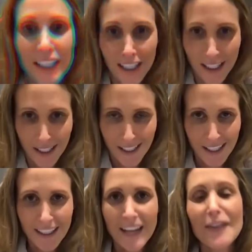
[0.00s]
For a
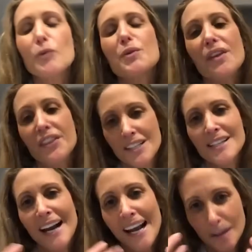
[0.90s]
friendship that had spanned
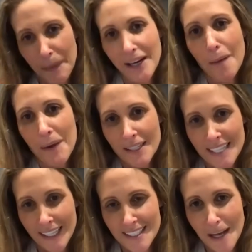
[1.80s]
more than a
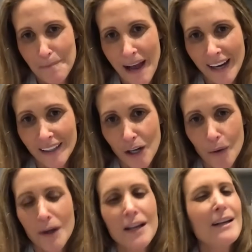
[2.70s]
decade, built on
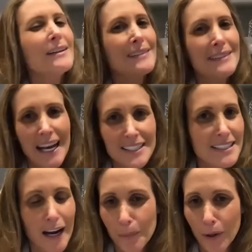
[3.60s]
trust and mutual
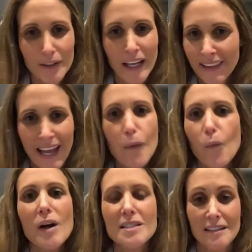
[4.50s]
support,
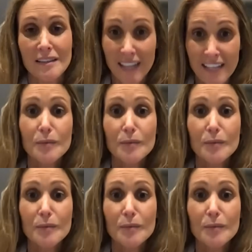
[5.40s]
the silence